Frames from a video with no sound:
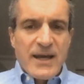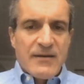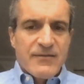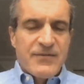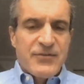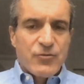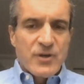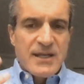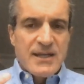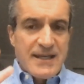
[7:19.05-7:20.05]
we have
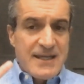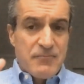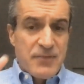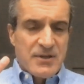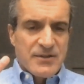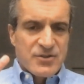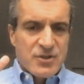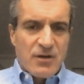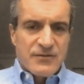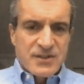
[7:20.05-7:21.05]
3 key
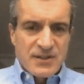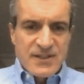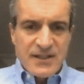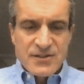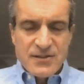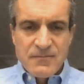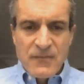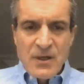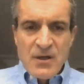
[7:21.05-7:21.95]
pillars of success,